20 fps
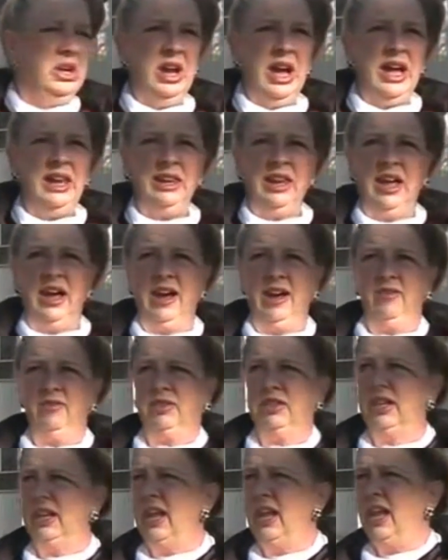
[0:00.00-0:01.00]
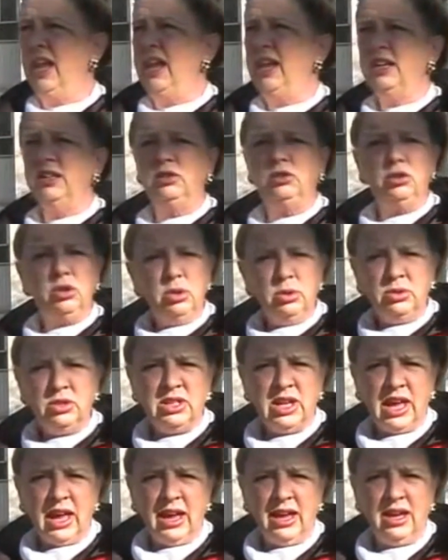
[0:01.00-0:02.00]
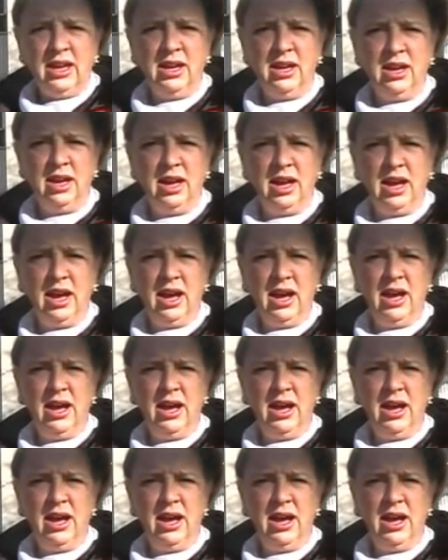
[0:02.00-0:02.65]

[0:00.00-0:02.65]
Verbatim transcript: ironically entitled Brainiacs.